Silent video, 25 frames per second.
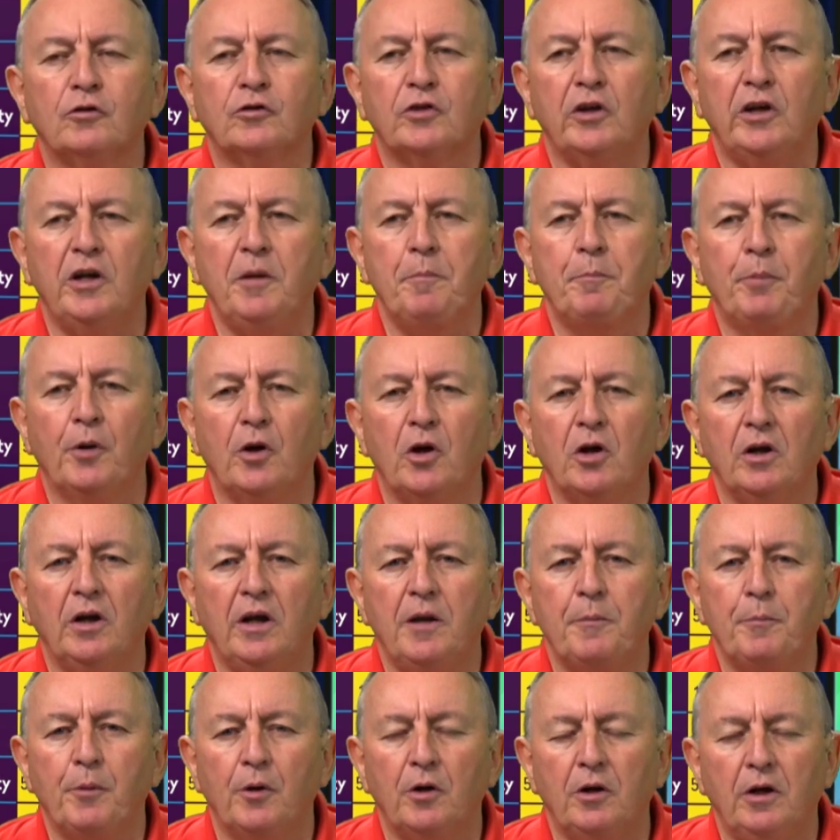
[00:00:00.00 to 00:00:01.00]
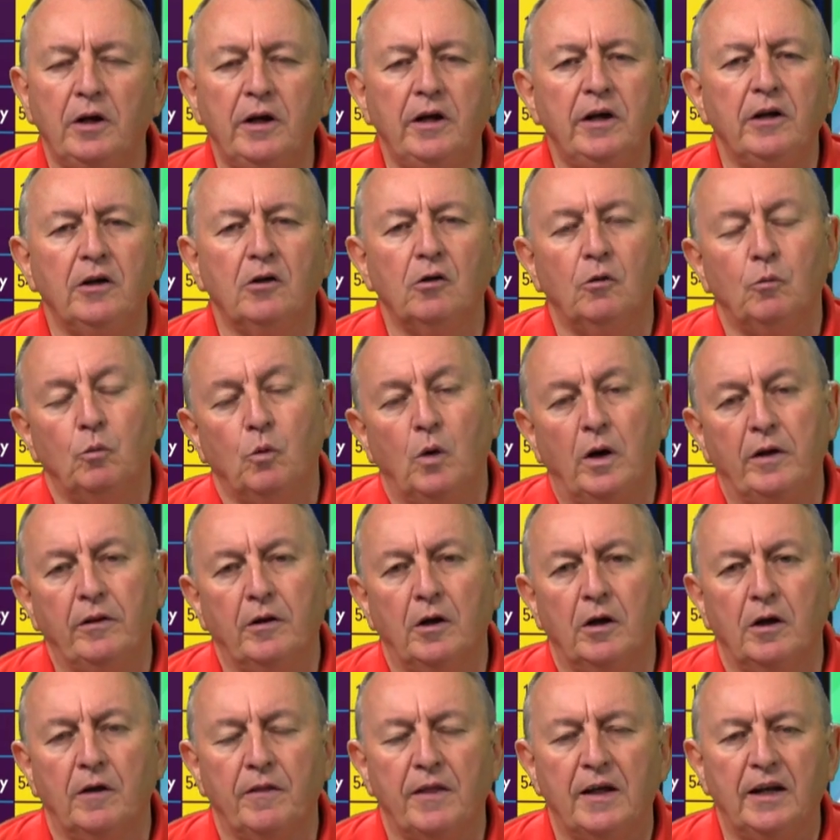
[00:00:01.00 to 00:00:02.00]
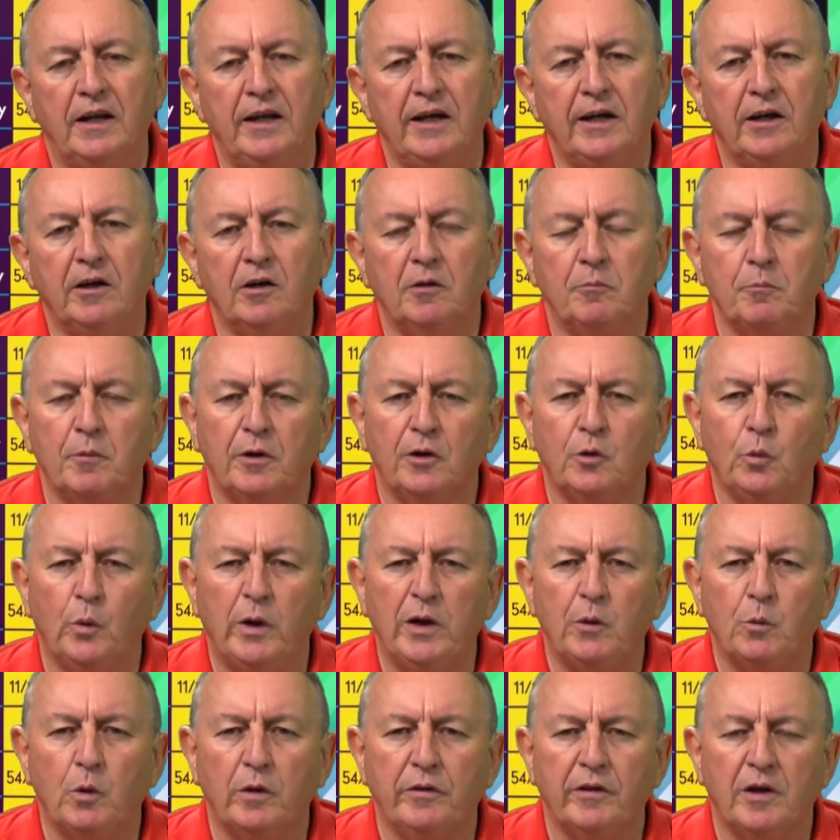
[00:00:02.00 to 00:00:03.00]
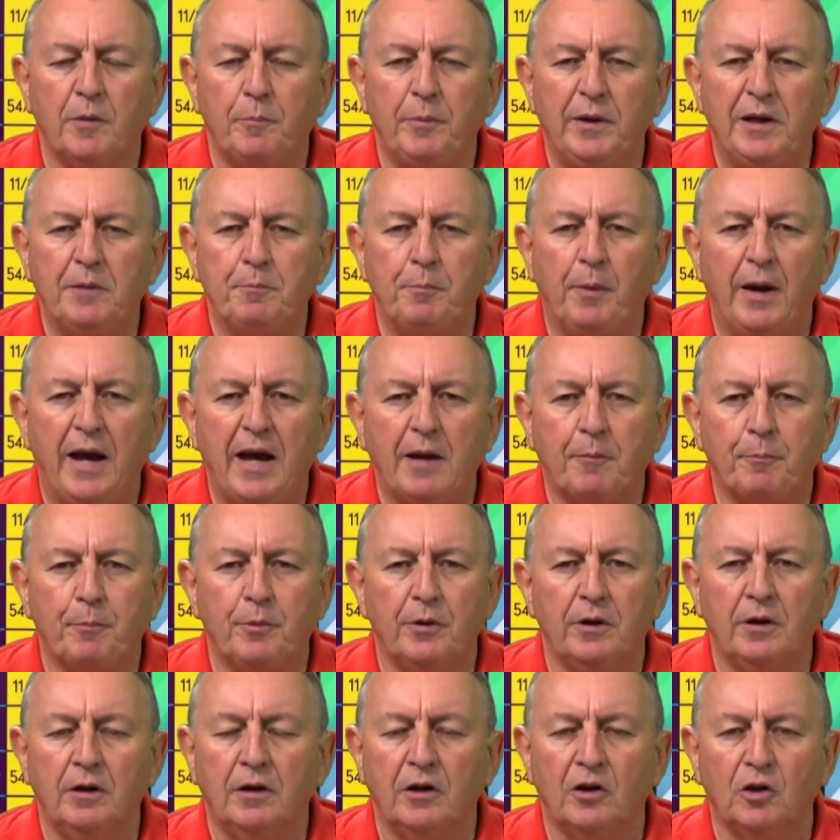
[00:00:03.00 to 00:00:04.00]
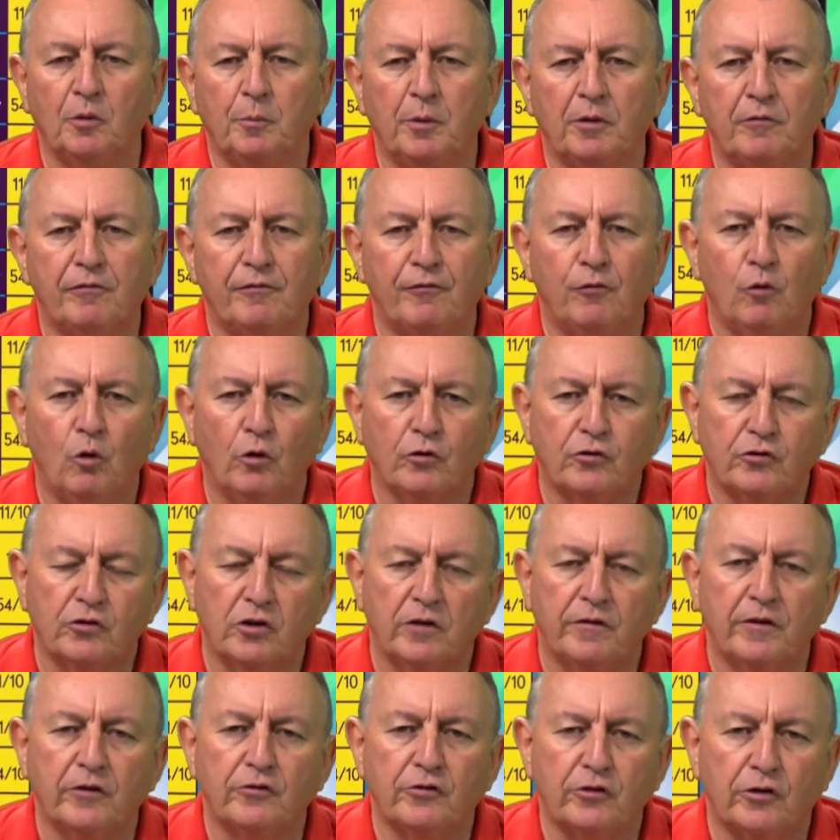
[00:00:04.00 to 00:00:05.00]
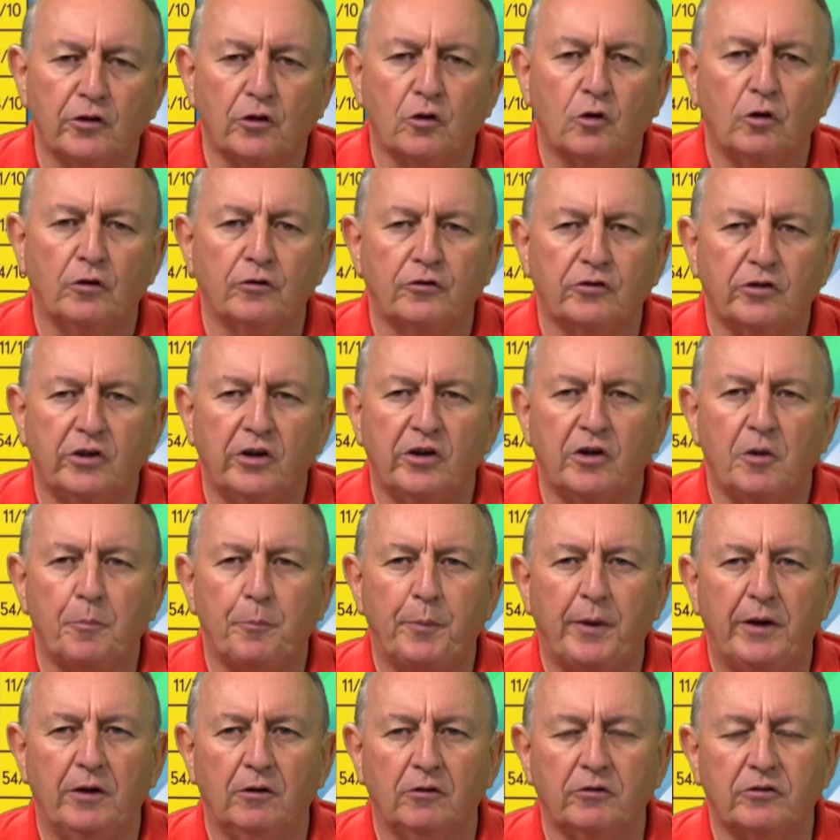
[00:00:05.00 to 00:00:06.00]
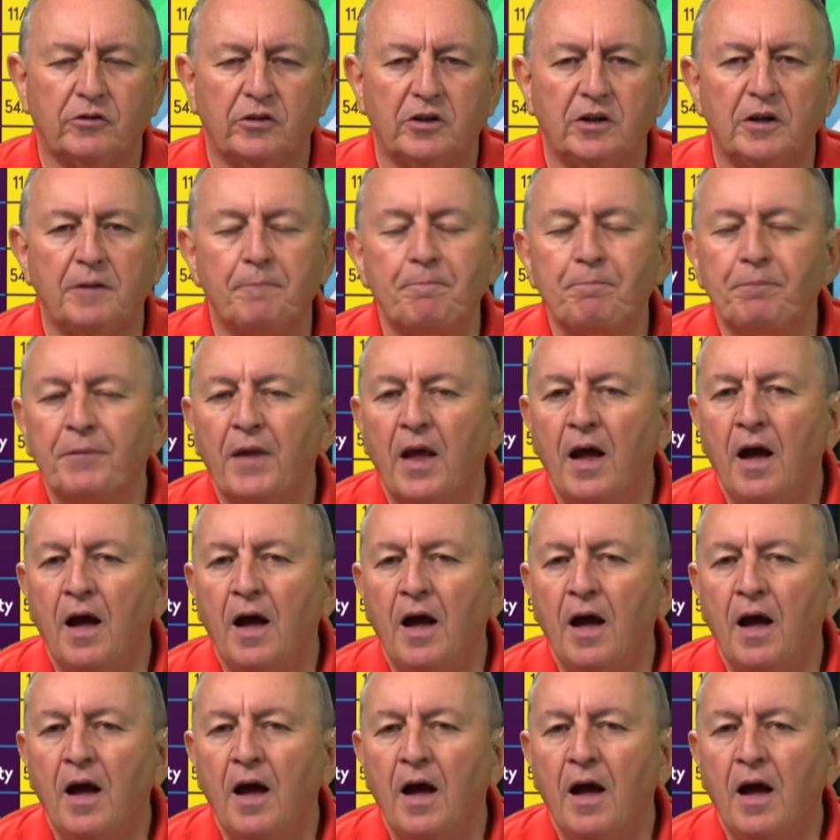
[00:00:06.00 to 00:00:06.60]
City, Burnley. Burnley won the league in midweek when they beat Blackburn. A little bit fortunate. They should have conceded a penalty.